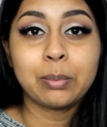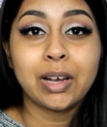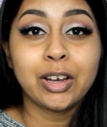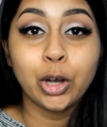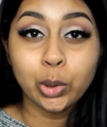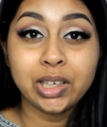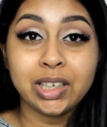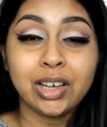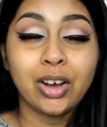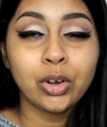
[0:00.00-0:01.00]
Then my
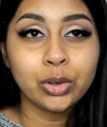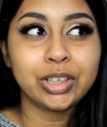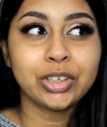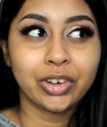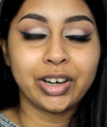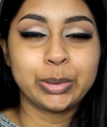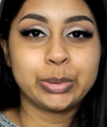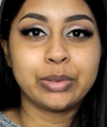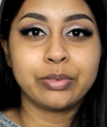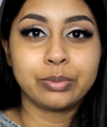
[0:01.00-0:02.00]
holy, holy
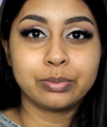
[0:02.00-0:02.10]
grail